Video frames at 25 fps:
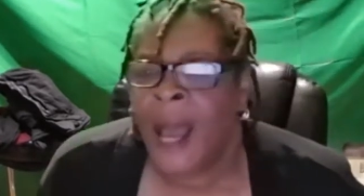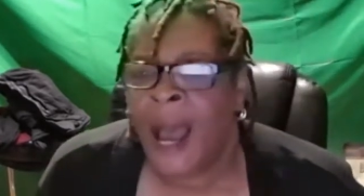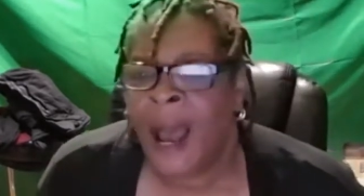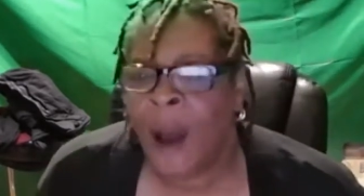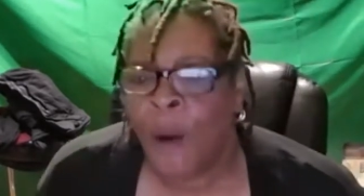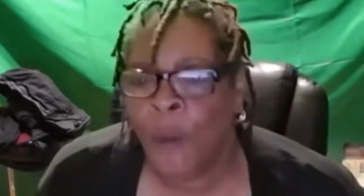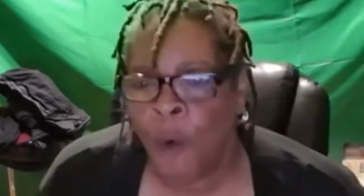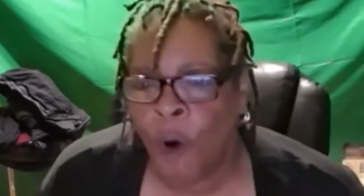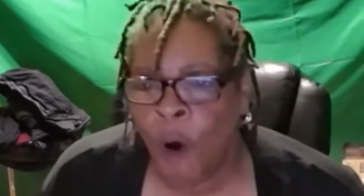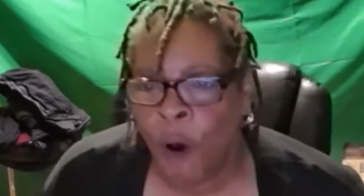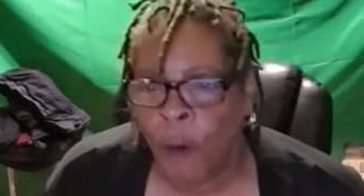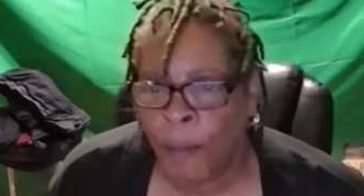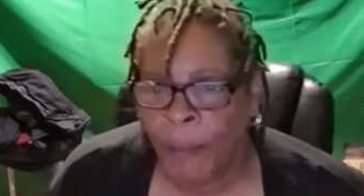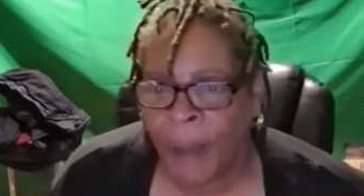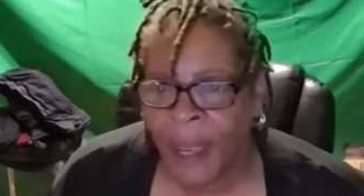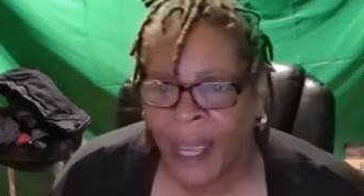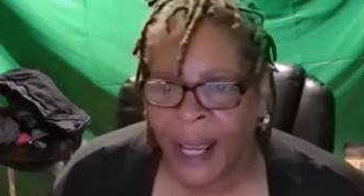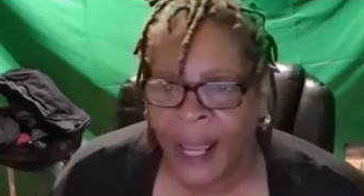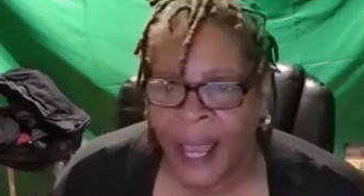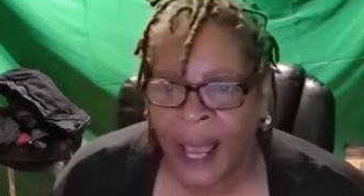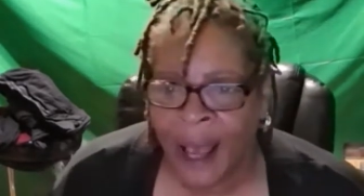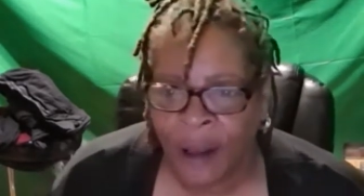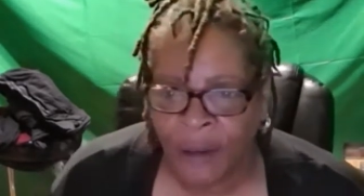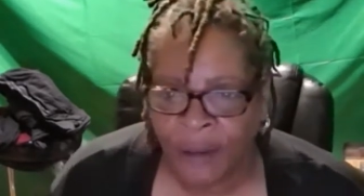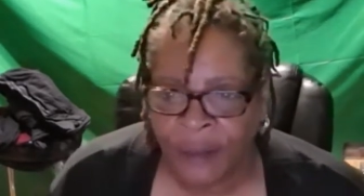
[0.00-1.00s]
I walked
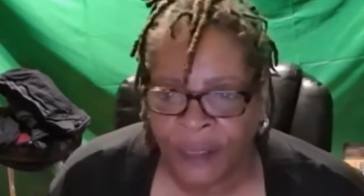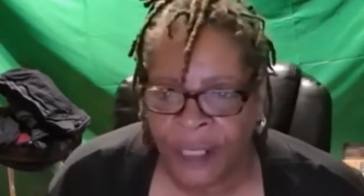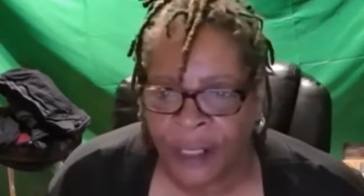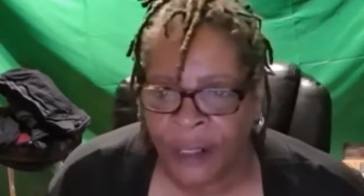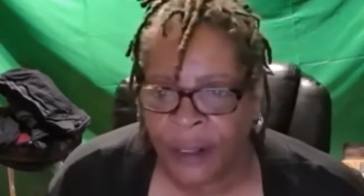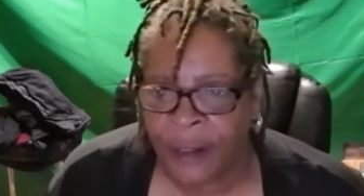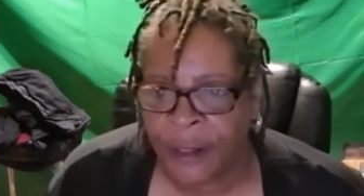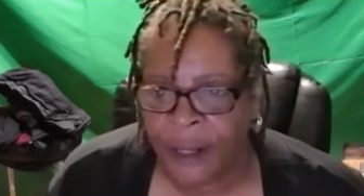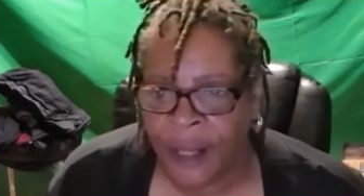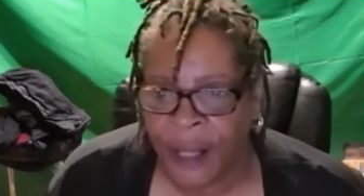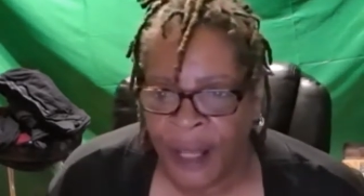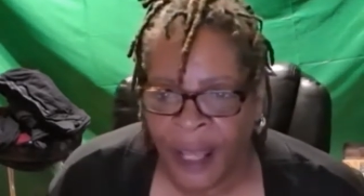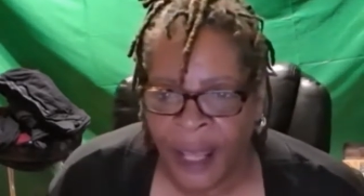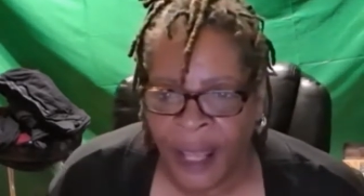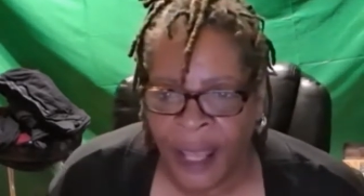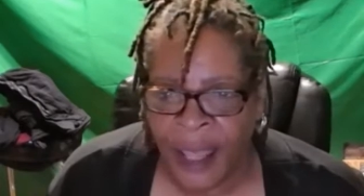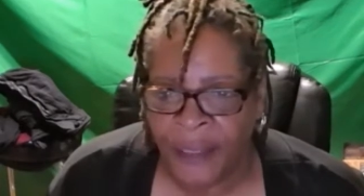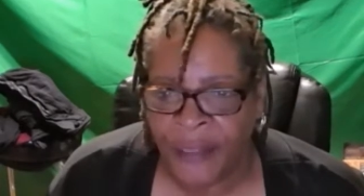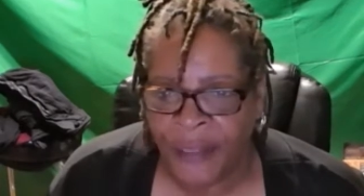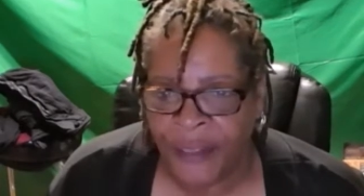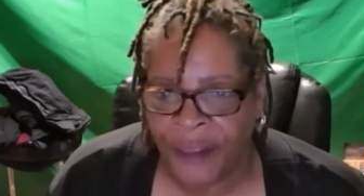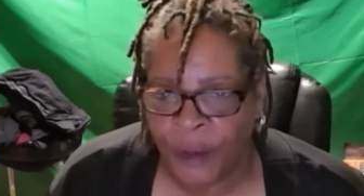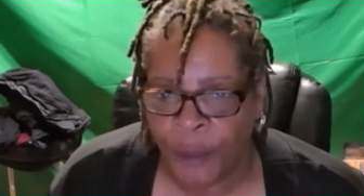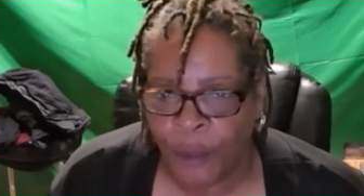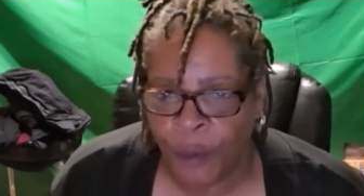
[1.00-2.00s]
back out there,
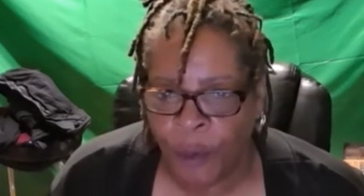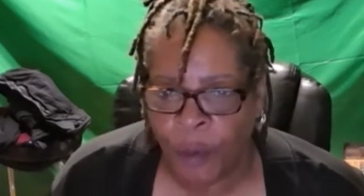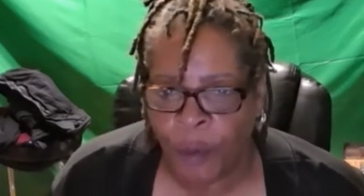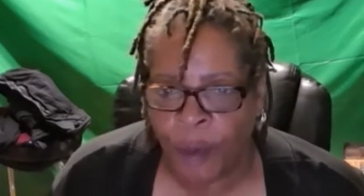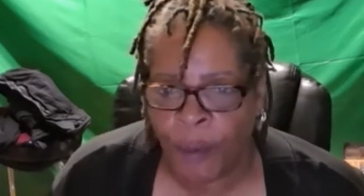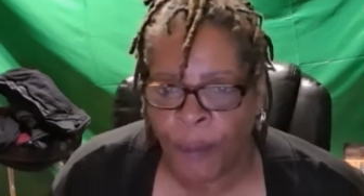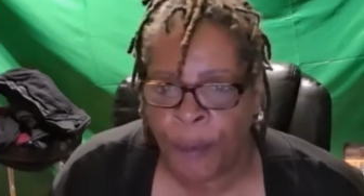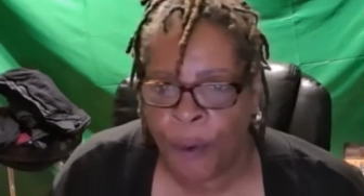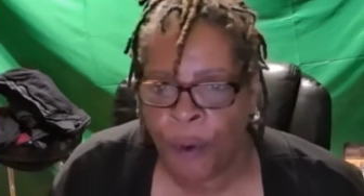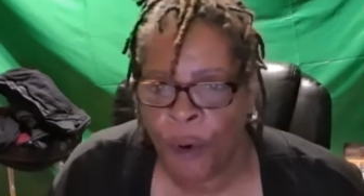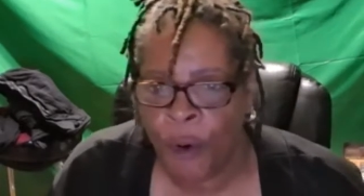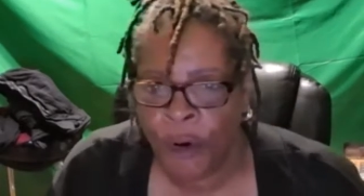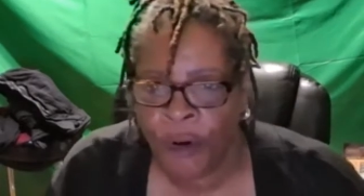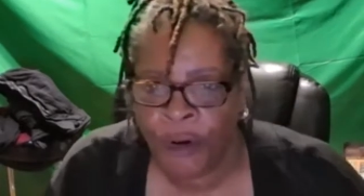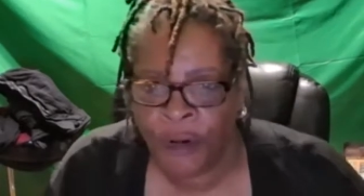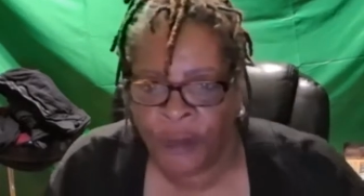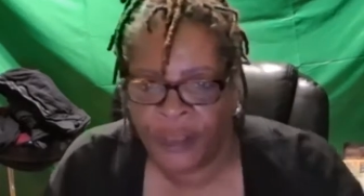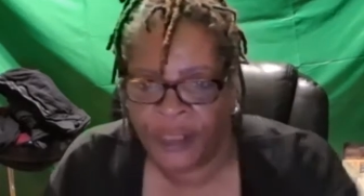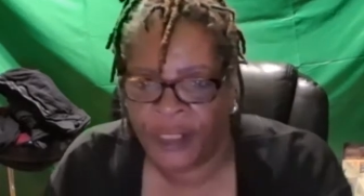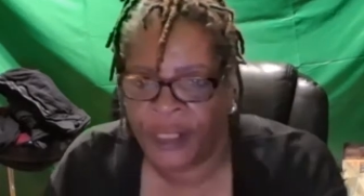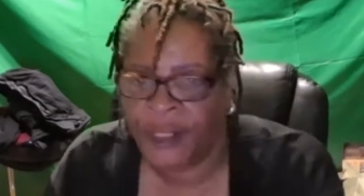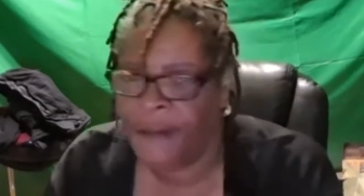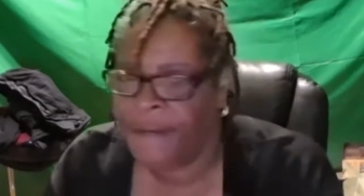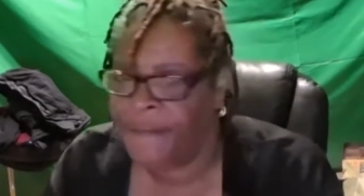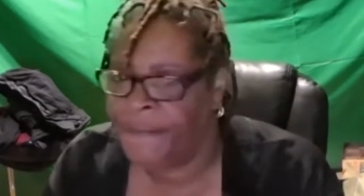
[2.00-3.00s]
and there were
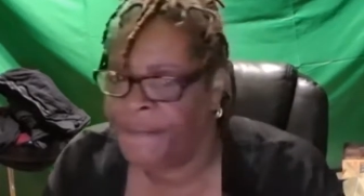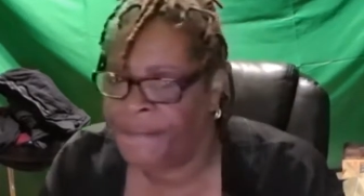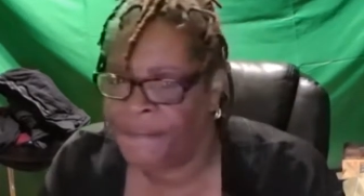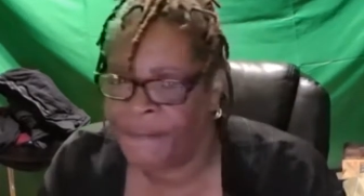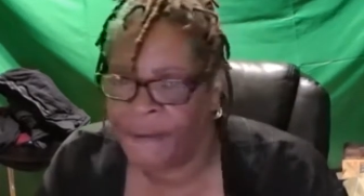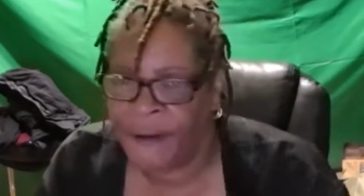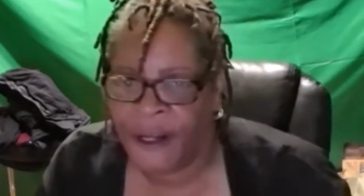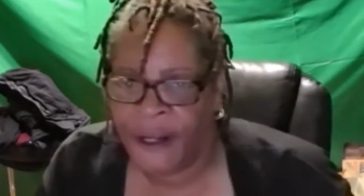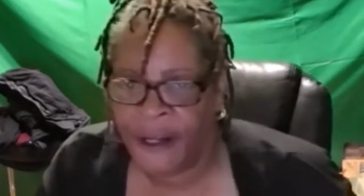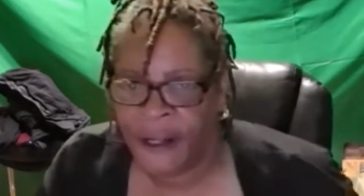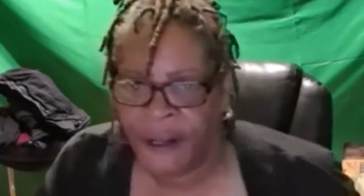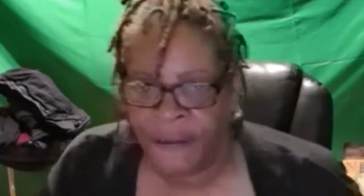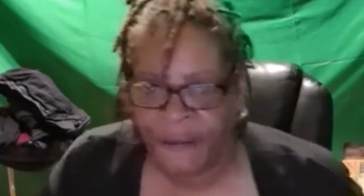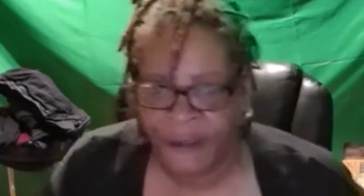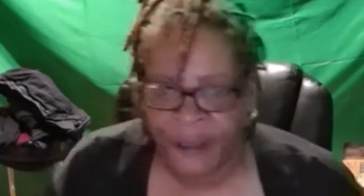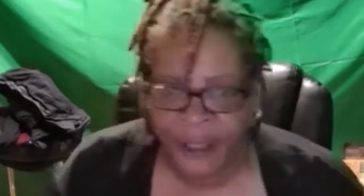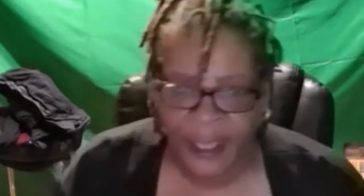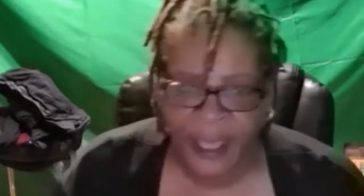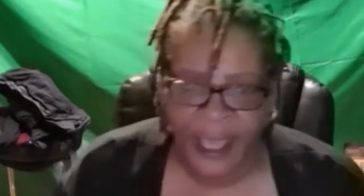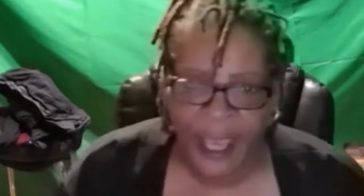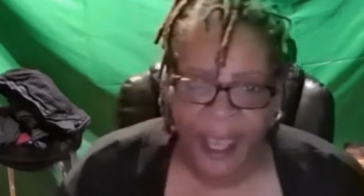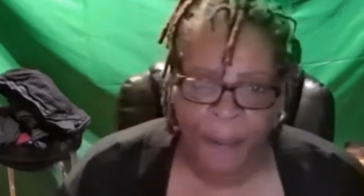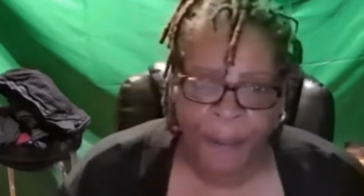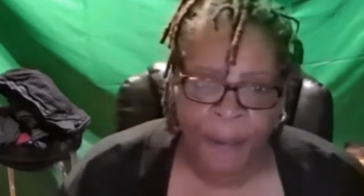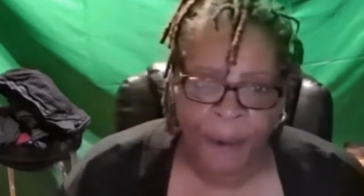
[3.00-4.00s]
reporters in front of the
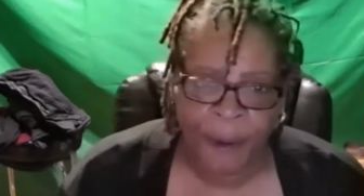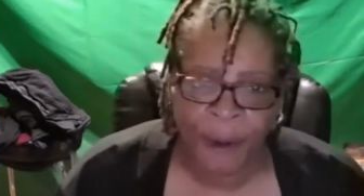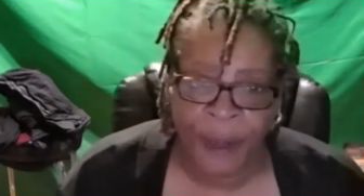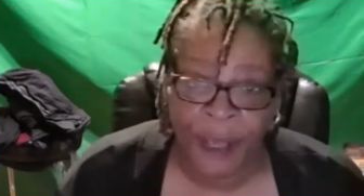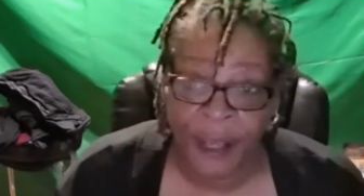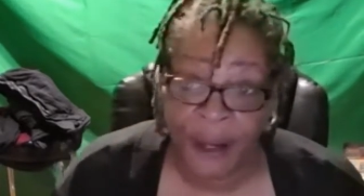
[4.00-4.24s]
Capitol,